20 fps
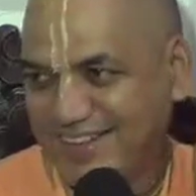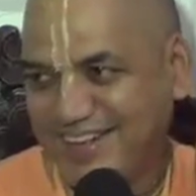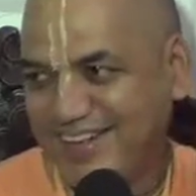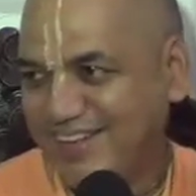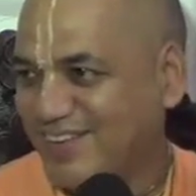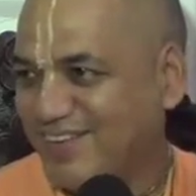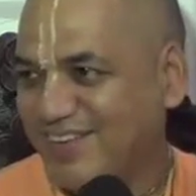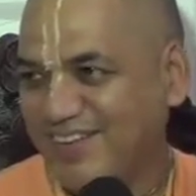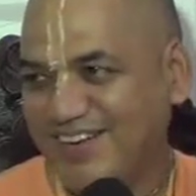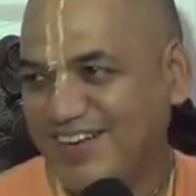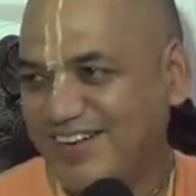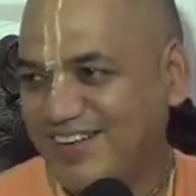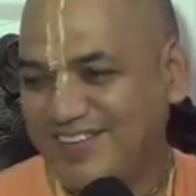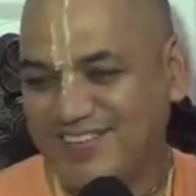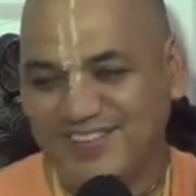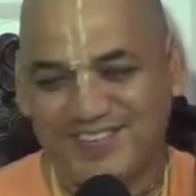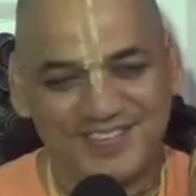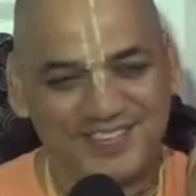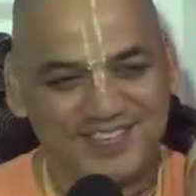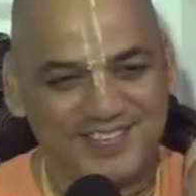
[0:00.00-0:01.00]
It will not
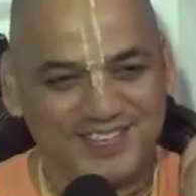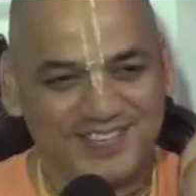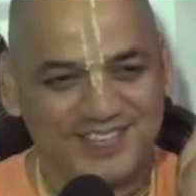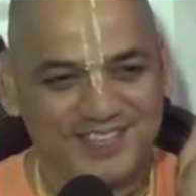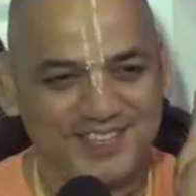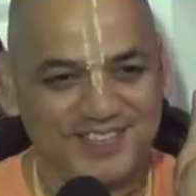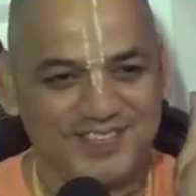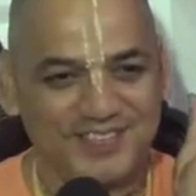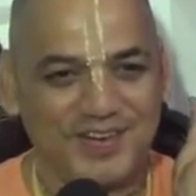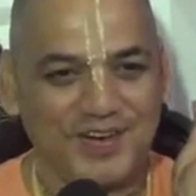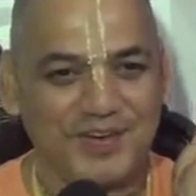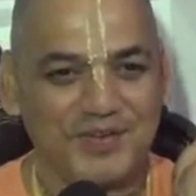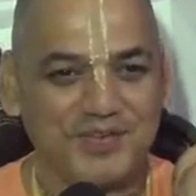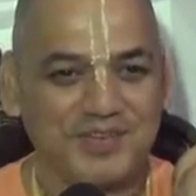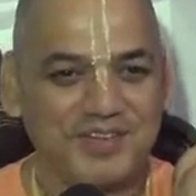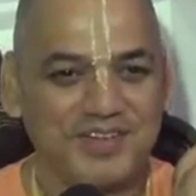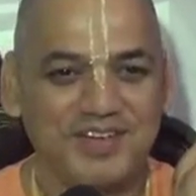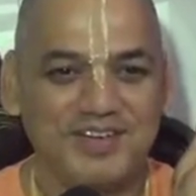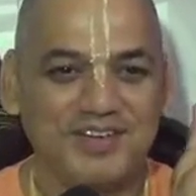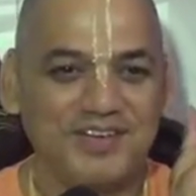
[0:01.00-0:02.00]
endure.
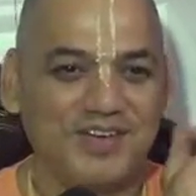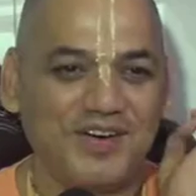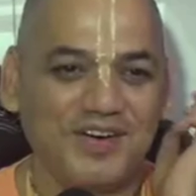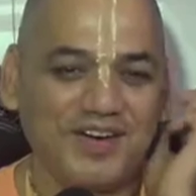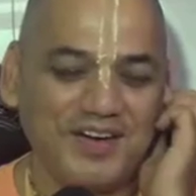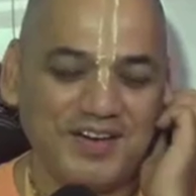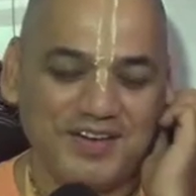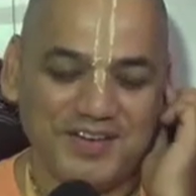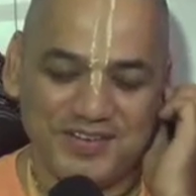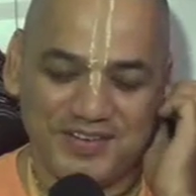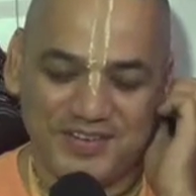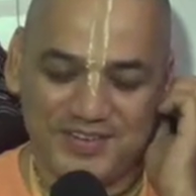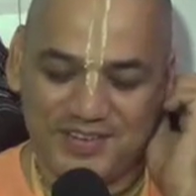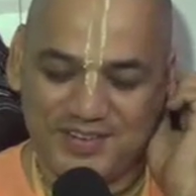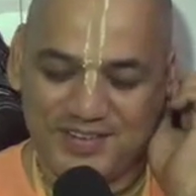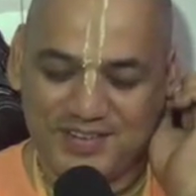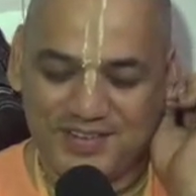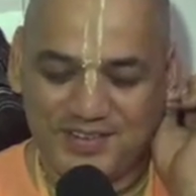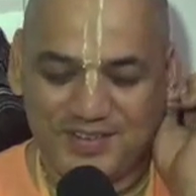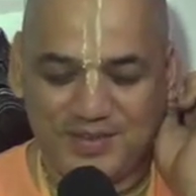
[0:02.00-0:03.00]
It will not endure.
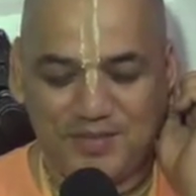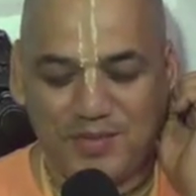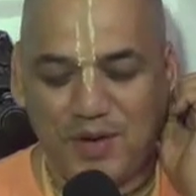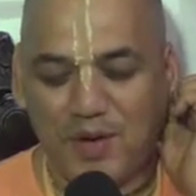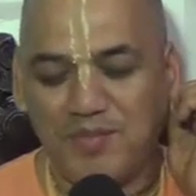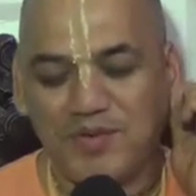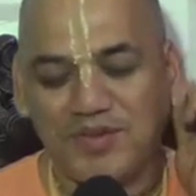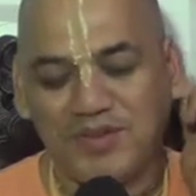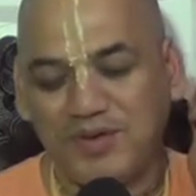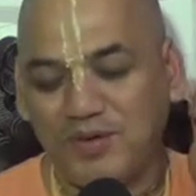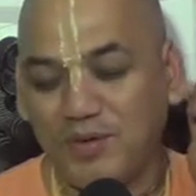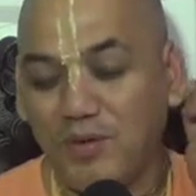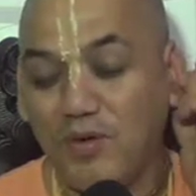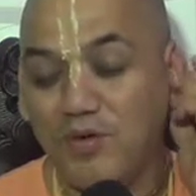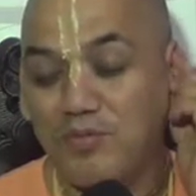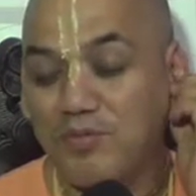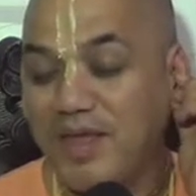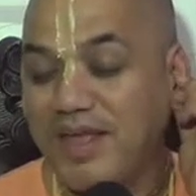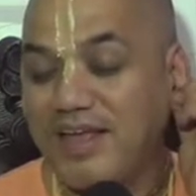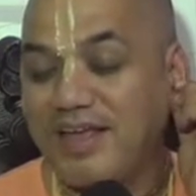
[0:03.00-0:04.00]
So Prabhupada said,
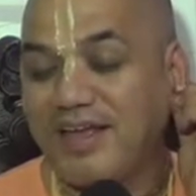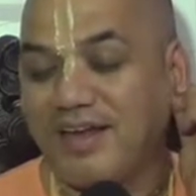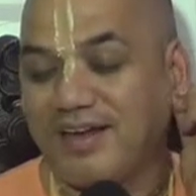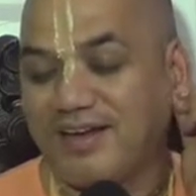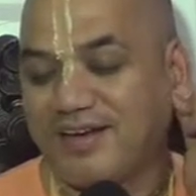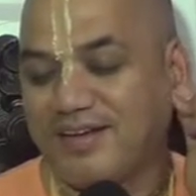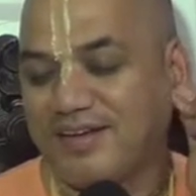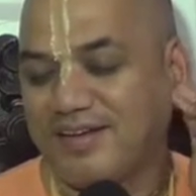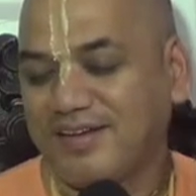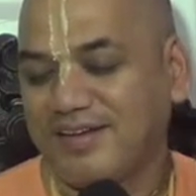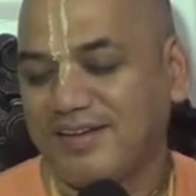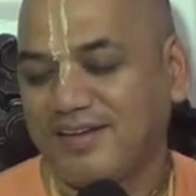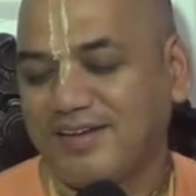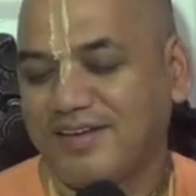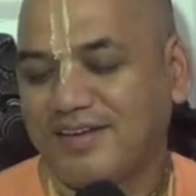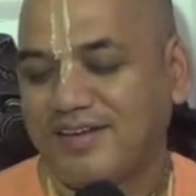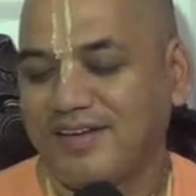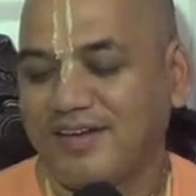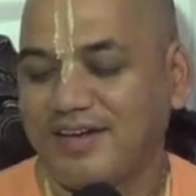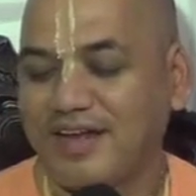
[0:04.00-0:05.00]
don't make it
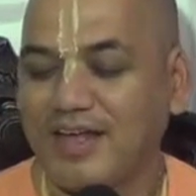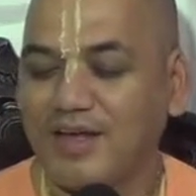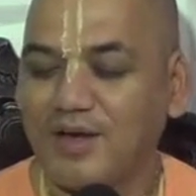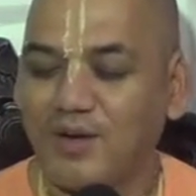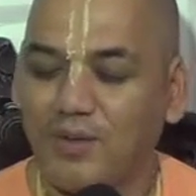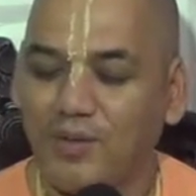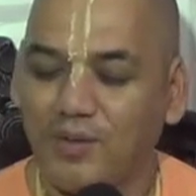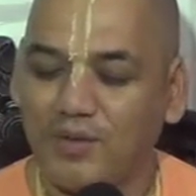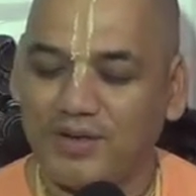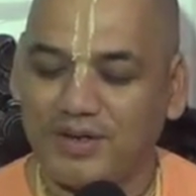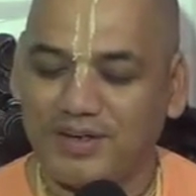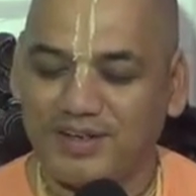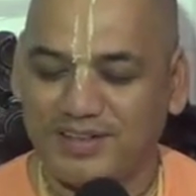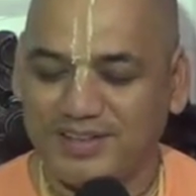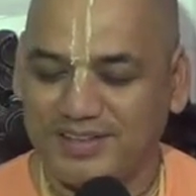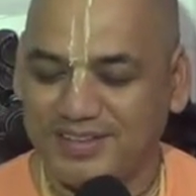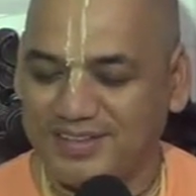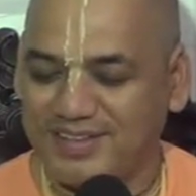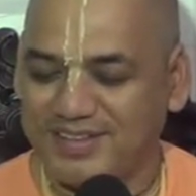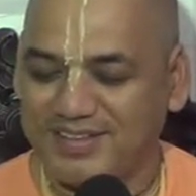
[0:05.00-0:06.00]
like a hotel.
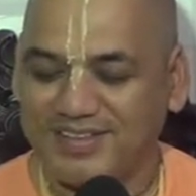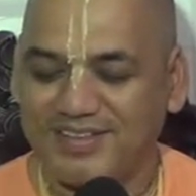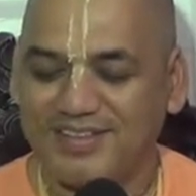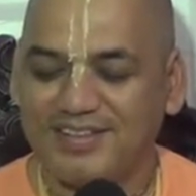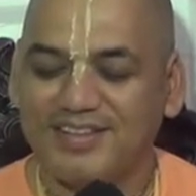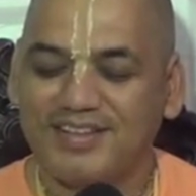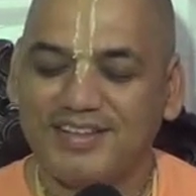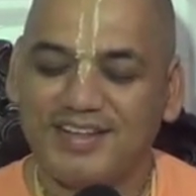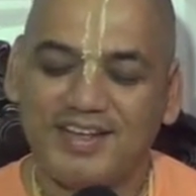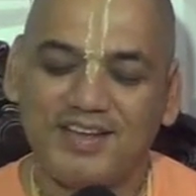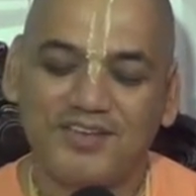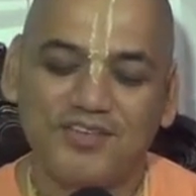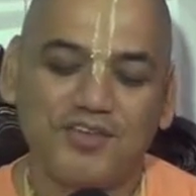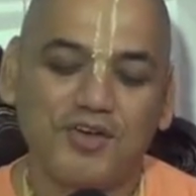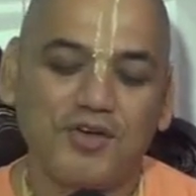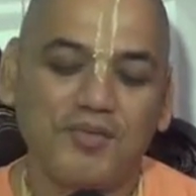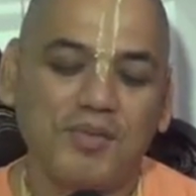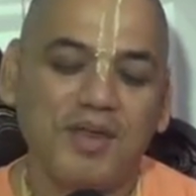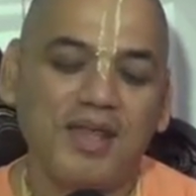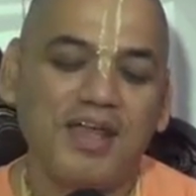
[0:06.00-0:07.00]
It
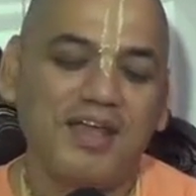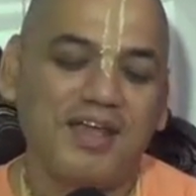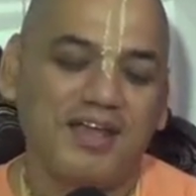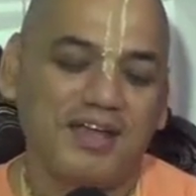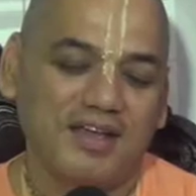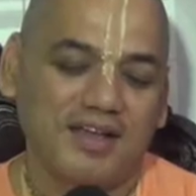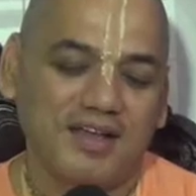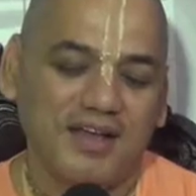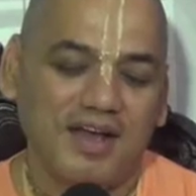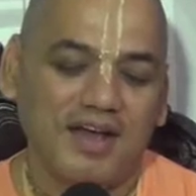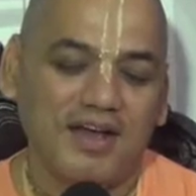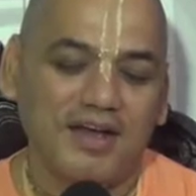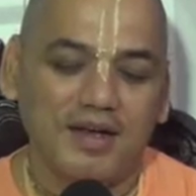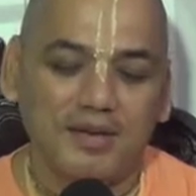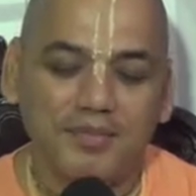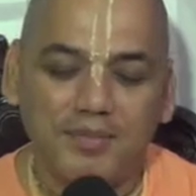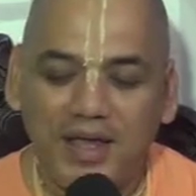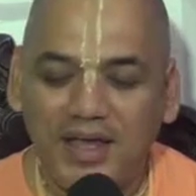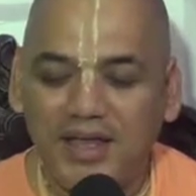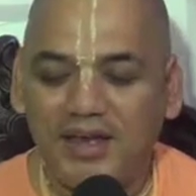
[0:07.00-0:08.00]
should be, I
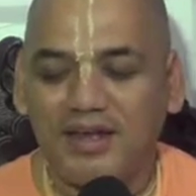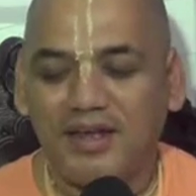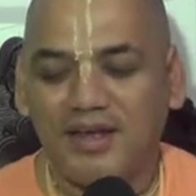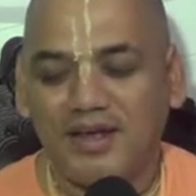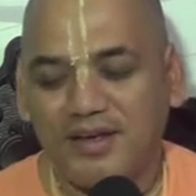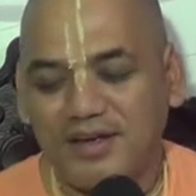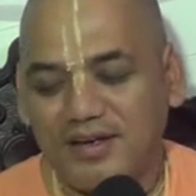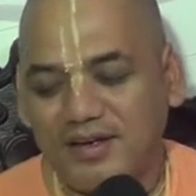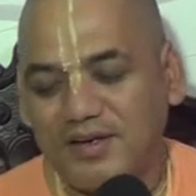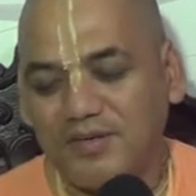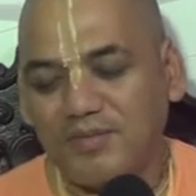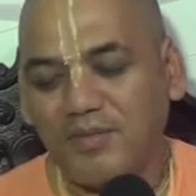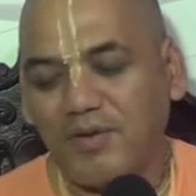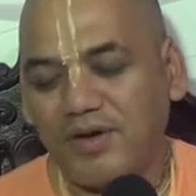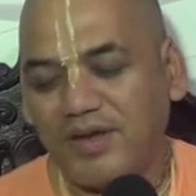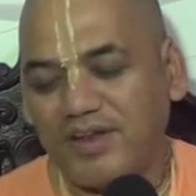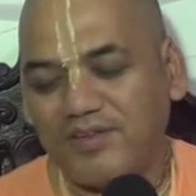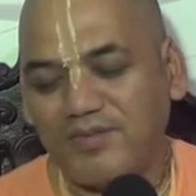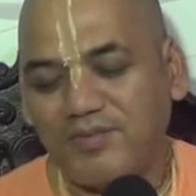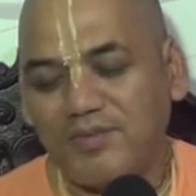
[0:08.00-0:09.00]
remain a
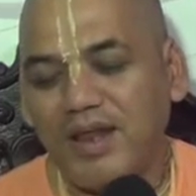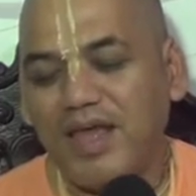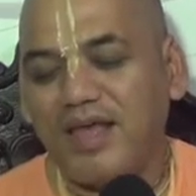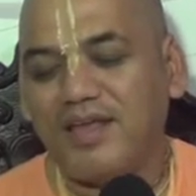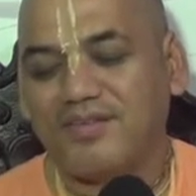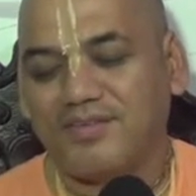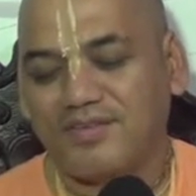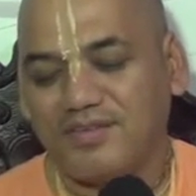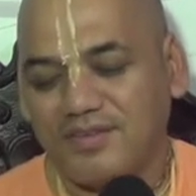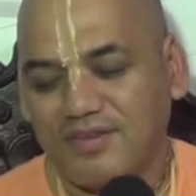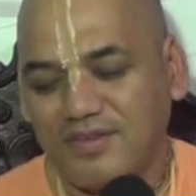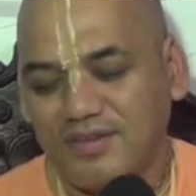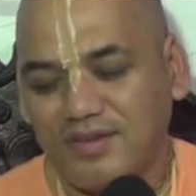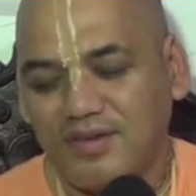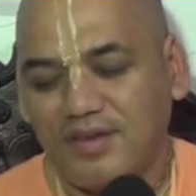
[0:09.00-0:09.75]
devotee's place.